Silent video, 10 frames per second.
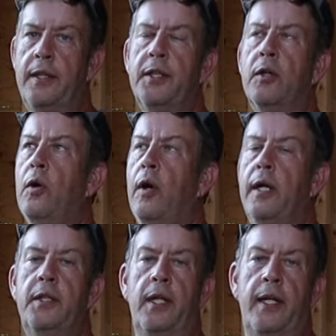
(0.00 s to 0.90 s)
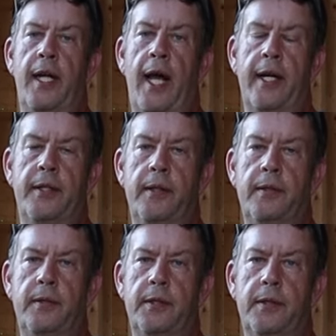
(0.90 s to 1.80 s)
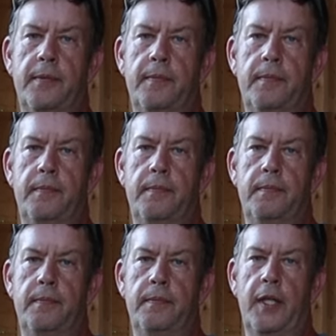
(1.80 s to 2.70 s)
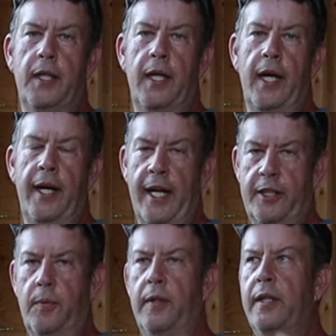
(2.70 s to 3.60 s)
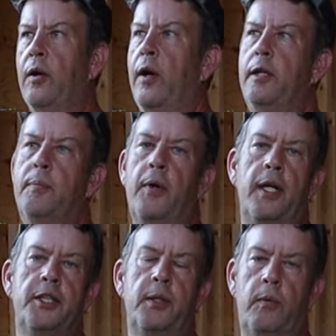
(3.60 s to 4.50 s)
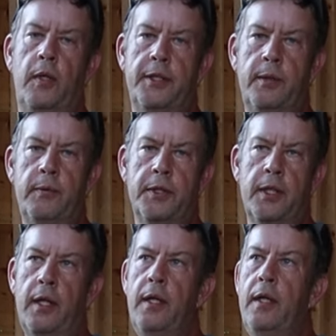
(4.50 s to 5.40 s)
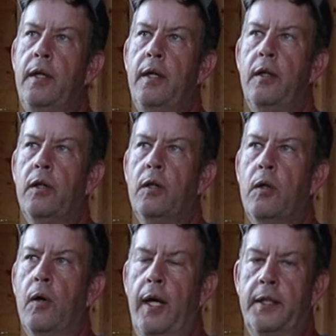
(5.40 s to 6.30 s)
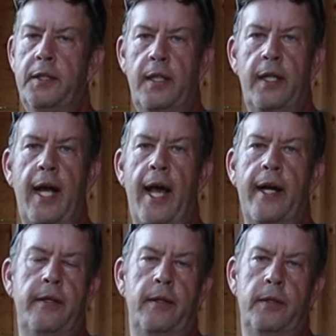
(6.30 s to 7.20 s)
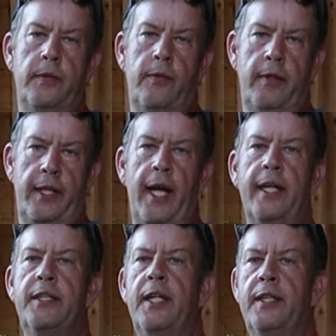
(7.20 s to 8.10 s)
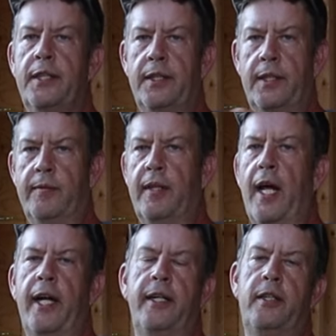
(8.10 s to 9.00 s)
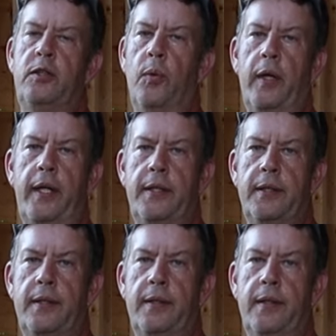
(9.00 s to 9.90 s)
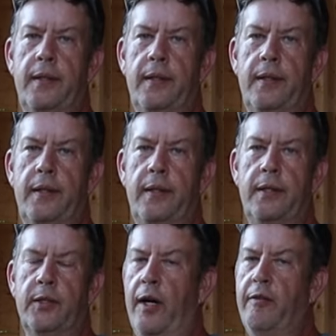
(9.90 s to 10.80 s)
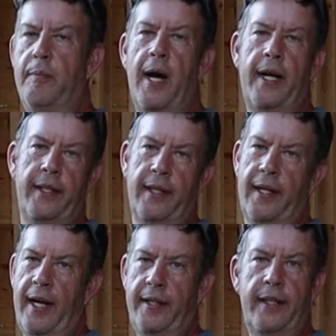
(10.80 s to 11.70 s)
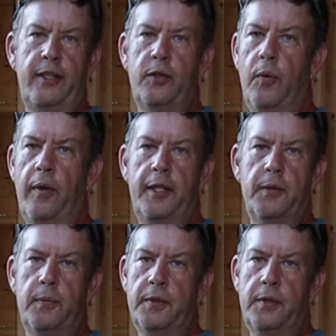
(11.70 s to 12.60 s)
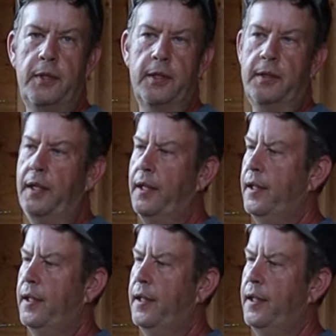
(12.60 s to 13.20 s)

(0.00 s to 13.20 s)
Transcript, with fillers: is a correction in attitudes. And that's what the Great Depression was. It was a correction in attitudes from the excesses of the 1920s. So everybody in the 1920s was just